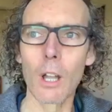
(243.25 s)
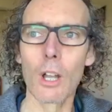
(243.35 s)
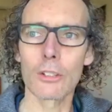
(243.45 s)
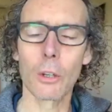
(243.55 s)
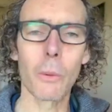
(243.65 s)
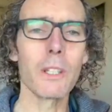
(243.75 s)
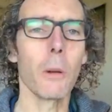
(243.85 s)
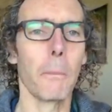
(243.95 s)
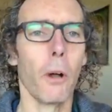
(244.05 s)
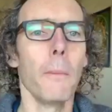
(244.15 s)
So when your
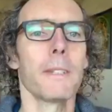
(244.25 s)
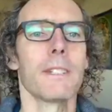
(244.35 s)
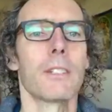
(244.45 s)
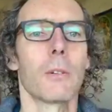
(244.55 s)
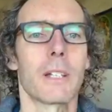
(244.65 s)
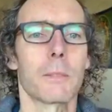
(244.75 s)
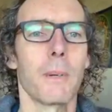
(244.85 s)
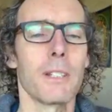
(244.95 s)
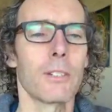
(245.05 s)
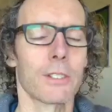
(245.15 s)
purpose is to
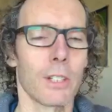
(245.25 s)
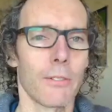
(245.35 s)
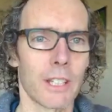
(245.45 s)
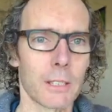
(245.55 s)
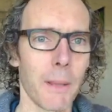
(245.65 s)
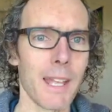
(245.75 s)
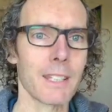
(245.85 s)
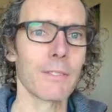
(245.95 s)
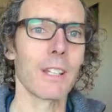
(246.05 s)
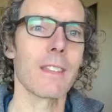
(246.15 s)
express yourself
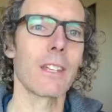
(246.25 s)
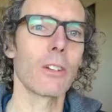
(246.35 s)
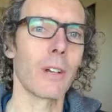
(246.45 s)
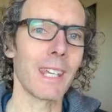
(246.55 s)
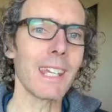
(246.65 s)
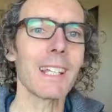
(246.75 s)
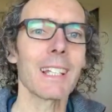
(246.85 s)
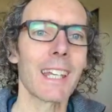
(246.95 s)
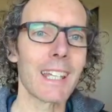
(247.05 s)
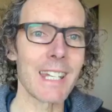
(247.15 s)
expansively, then your
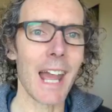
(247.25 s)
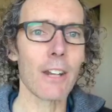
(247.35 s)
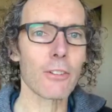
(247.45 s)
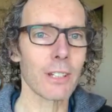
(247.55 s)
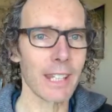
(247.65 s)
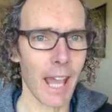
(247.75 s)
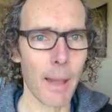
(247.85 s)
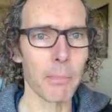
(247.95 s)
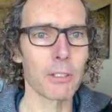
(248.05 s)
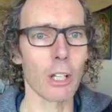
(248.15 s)
healing naturally
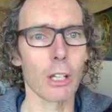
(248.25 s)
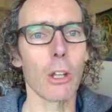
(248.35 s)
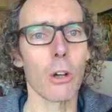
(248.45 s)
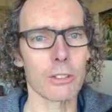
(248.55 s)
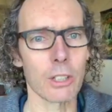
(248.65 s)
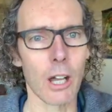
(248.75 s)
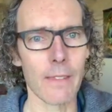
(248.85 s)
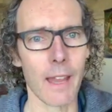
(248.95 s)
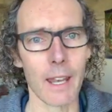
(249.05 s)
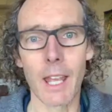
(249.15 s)
happens alongside
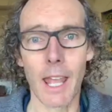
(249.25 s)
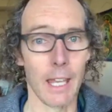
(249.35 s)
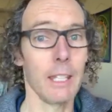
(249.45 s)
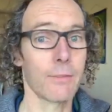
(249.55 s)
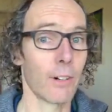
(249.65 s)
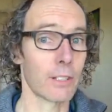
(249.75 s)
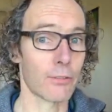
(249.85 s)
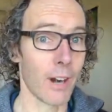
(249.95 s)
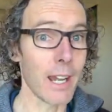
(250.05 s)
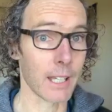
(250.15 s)
that. It is
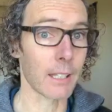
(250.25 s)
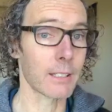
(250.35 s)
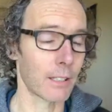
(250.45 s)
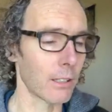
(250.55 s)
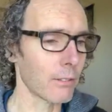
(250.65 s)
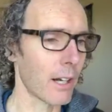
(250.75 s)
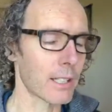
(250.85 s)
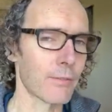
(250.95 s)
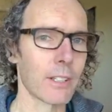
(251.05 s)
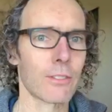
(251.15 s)
frustrating still, right? It's
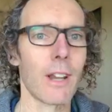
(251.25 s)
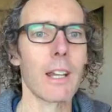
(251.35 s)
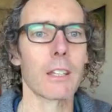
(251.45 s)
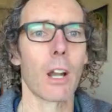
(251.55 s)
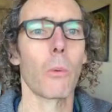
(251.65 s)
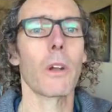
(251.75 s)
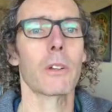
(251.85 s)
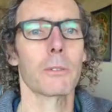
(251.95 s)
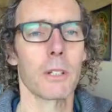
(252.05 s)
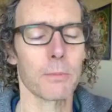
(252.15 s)
frustrating that I want to
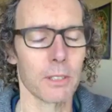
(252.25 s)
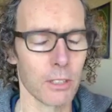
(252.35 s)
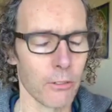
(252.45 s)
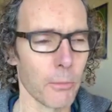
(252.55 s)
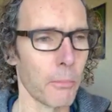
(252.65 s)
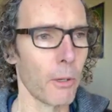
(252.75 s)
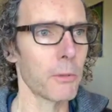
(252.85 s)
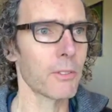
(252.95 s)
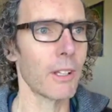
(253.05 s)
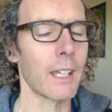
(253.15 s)
express myself more
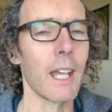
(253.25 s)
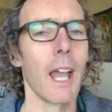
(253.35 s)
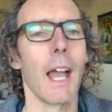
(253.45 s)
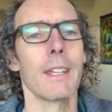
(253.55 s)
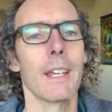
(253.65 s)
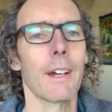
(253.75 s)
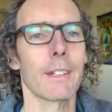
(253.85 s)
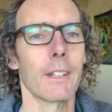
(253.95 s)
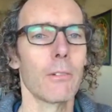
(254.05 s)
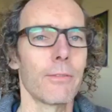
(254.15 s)
purposefully, and yet I
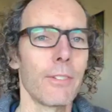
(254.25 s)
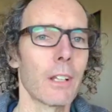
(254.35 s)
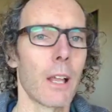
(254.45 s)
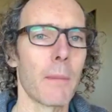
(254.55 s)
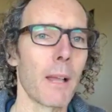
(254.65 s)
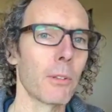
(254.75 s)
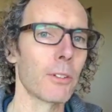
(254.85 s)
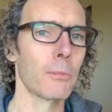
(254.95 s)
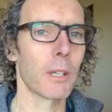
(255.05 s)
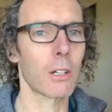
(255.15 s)
don't feel I'm able
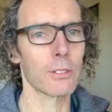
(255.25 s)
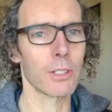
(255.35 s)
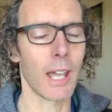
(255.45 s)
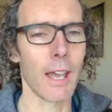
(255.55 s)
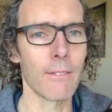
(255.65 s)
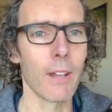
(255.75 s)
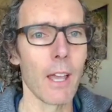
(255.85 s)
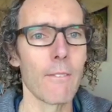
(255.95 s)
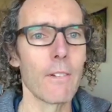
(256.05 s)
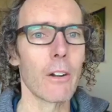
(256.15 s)
to because I have
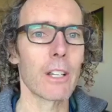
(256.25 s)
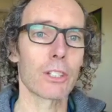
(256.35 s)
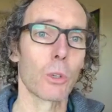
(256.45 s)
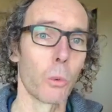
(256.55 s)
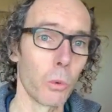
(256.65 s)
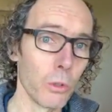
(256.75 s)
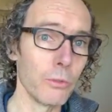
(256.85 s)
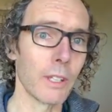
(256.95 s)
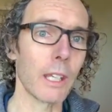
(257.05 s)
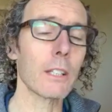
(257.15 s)
various
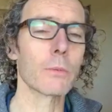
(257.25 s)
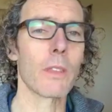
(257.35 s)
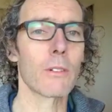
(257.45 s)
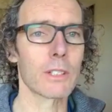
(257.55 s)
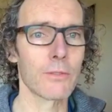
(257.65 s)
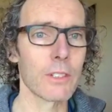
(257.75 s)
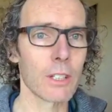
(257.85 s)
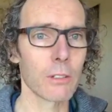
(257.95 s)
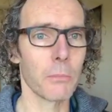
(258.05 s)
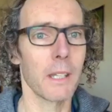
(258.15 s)
woundings, whether it's
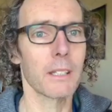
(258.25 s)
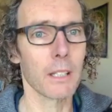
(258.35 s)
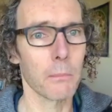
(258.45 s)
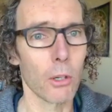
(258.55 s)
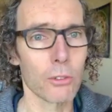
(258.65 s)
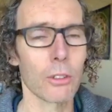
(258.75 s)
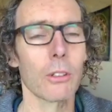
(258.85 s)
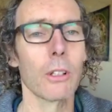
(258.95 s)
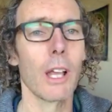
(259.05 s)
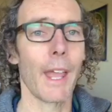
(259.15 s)
physical, mental,
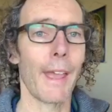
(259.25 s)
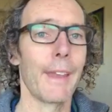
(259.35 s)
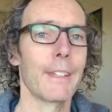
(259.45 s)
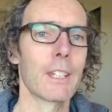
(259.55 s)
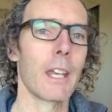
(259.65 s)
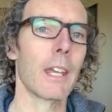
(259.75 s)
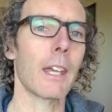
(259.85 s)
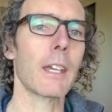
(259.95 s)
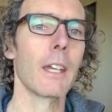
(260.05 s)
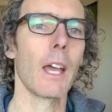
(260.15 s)
emotional, energetic.